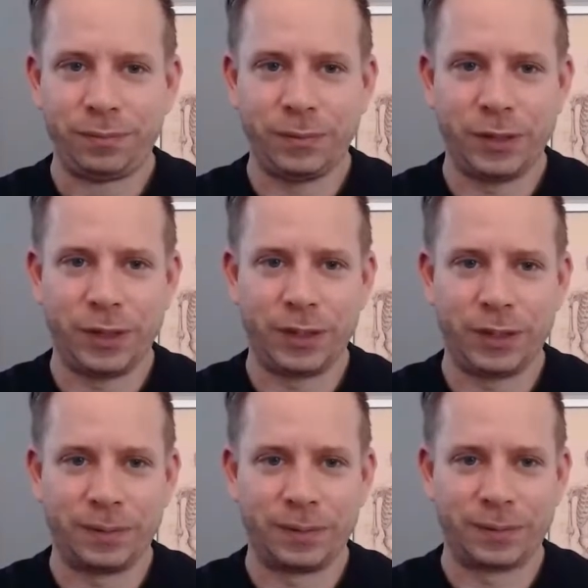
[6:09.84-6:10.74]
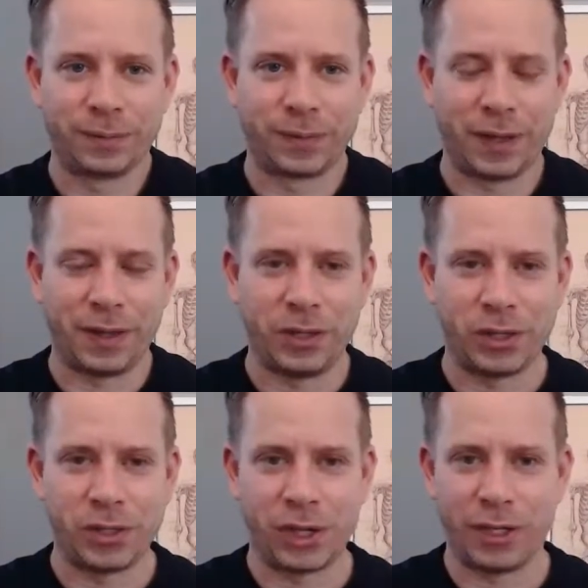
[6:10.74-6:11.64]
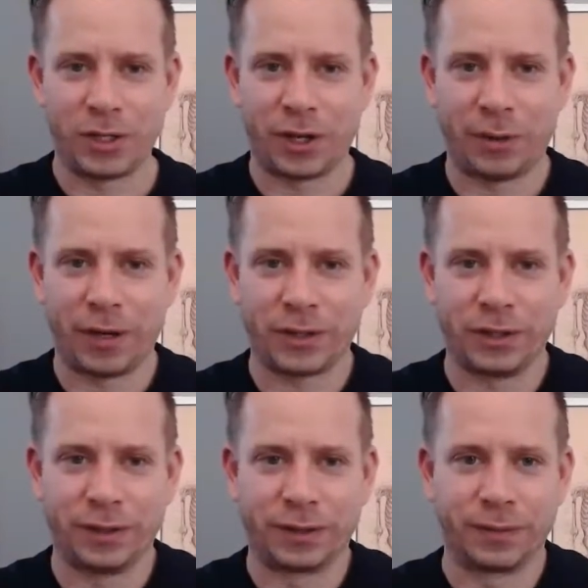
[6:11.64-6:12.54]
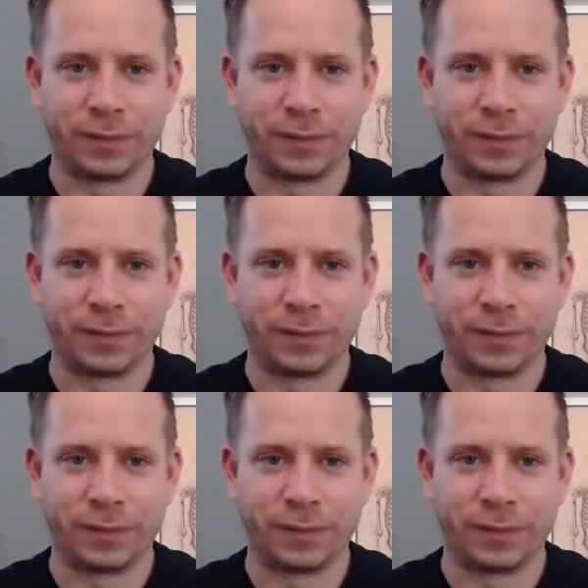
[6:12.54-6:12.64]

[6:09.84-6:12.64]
Good. And then just change directions.